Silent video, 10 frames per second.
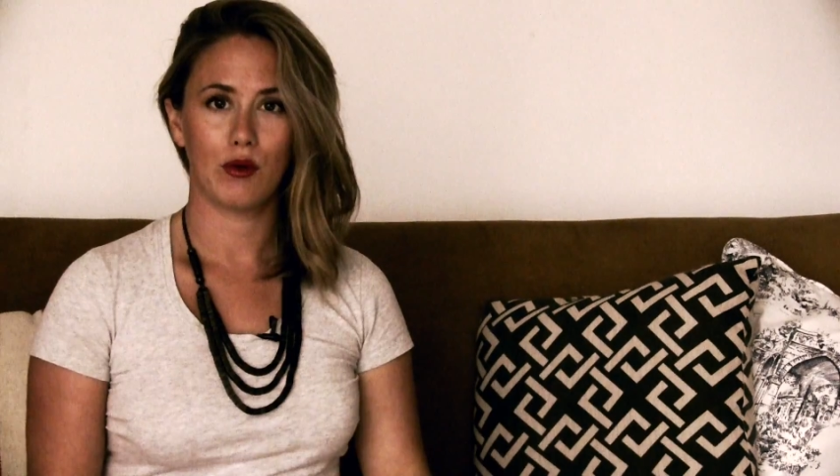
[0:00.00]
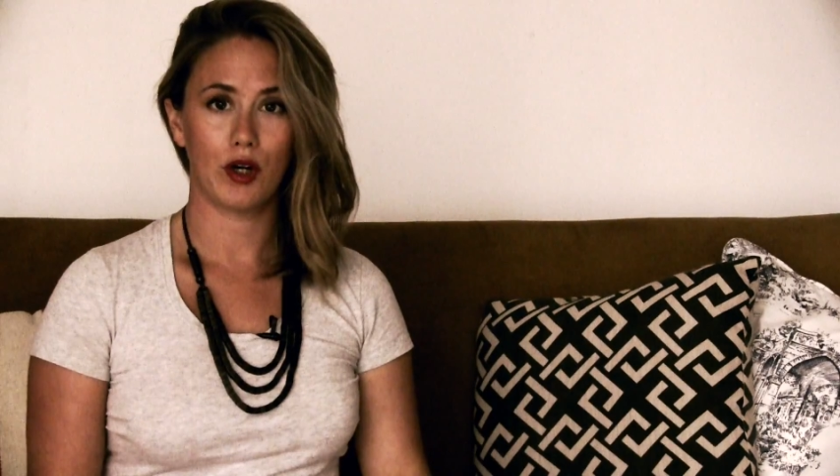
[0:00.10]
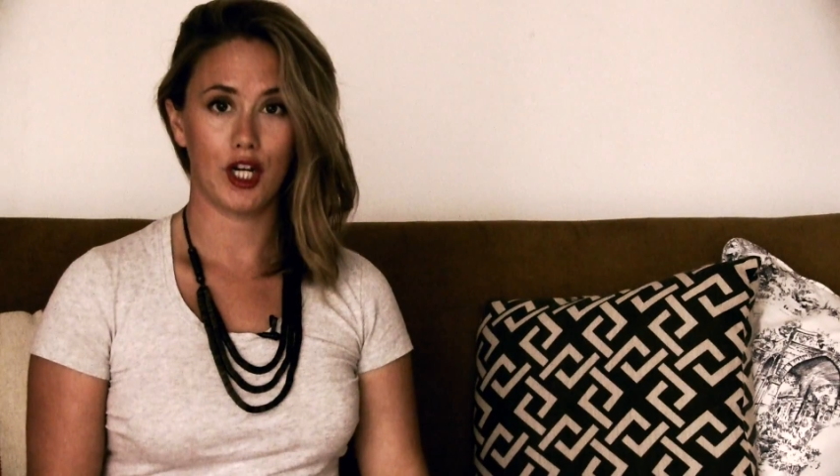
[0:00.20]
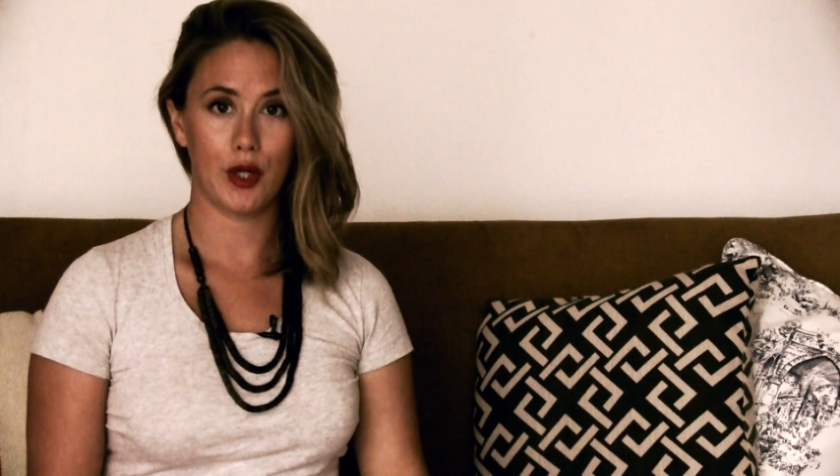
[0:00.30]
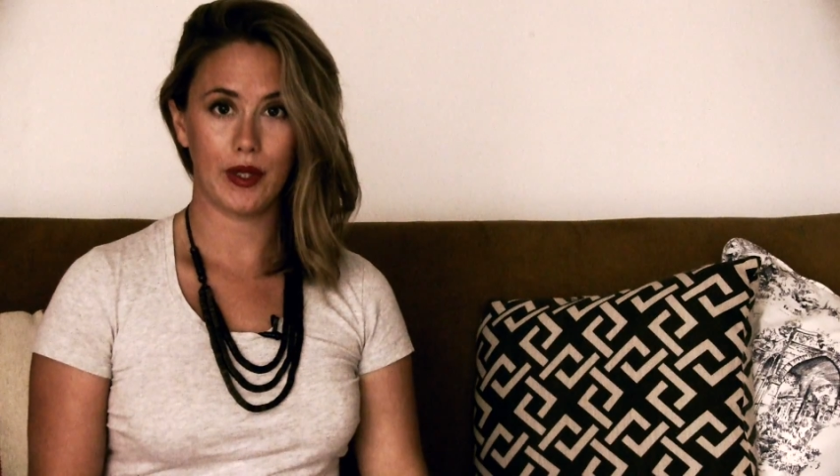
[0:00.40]

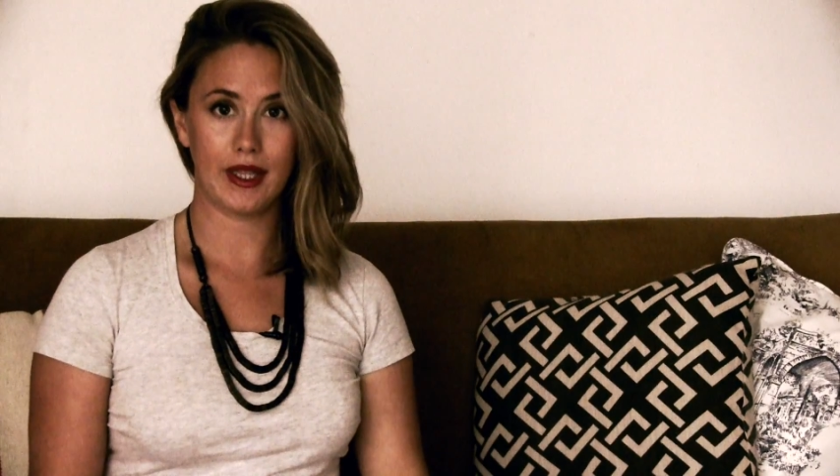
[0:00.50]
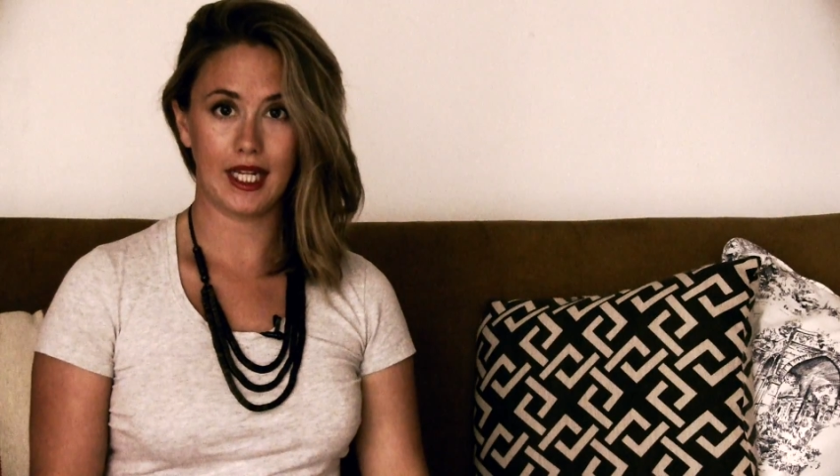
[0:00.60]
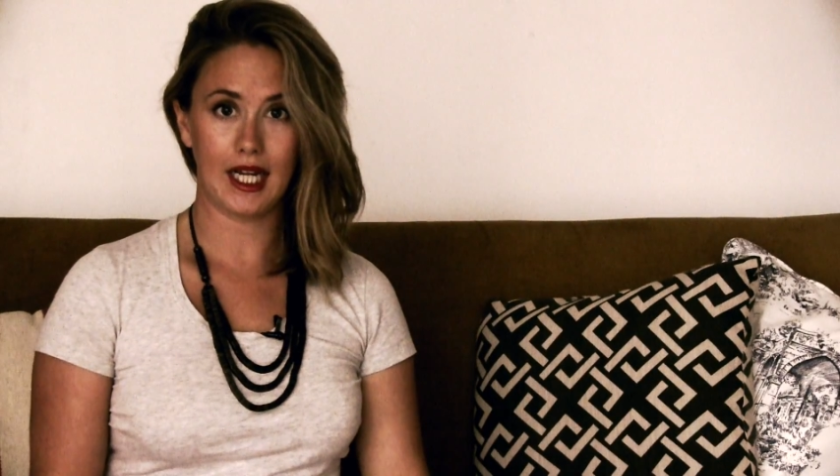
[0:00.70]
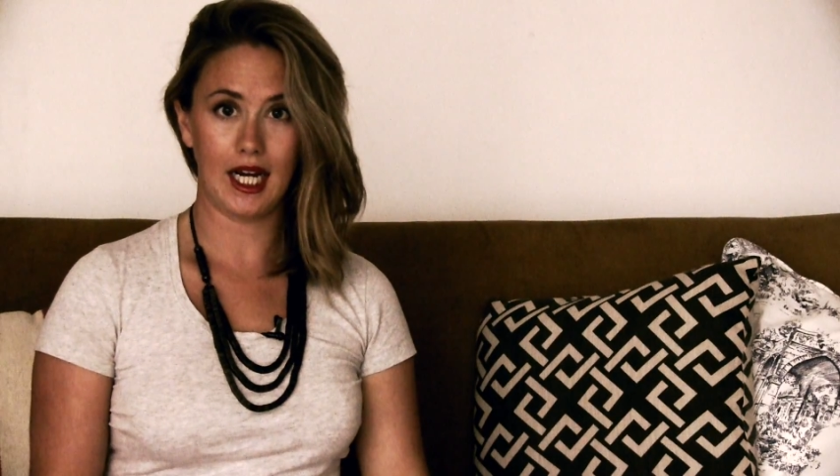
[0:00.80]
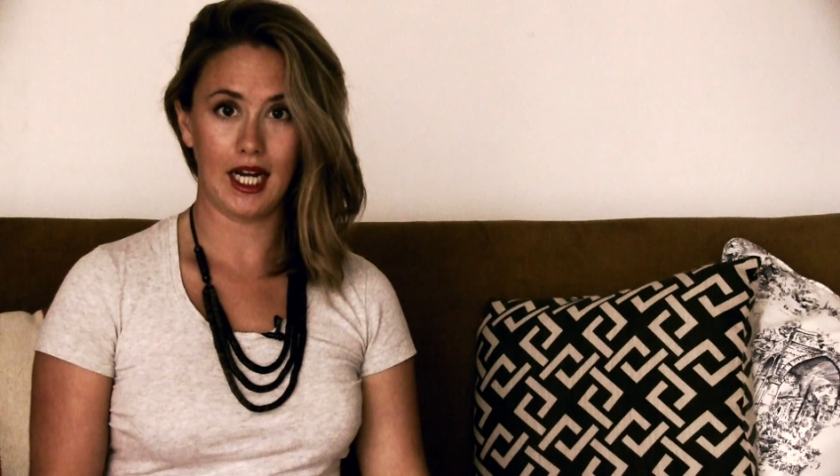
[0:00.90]
Want to know what
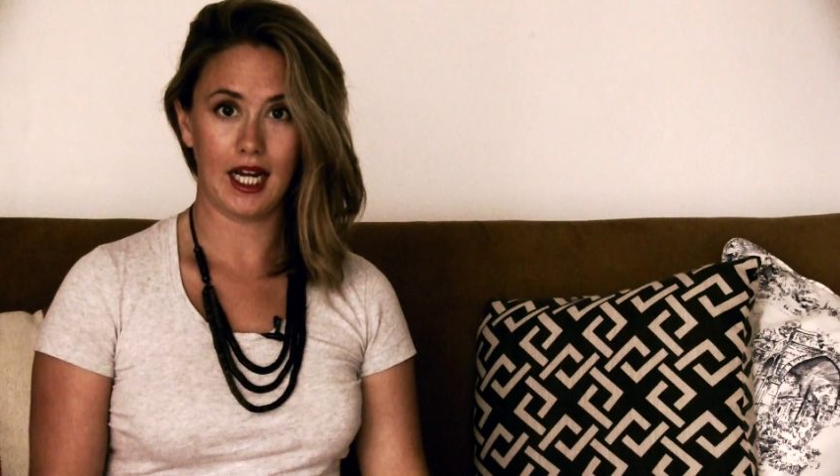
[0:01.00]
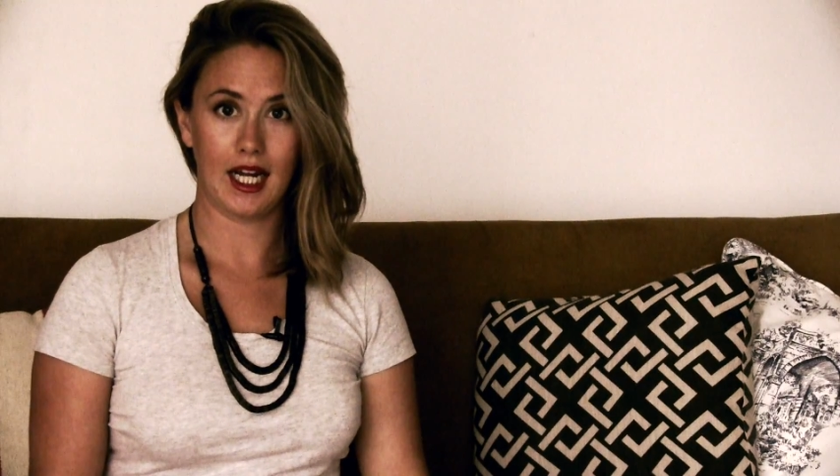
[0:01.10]
they are?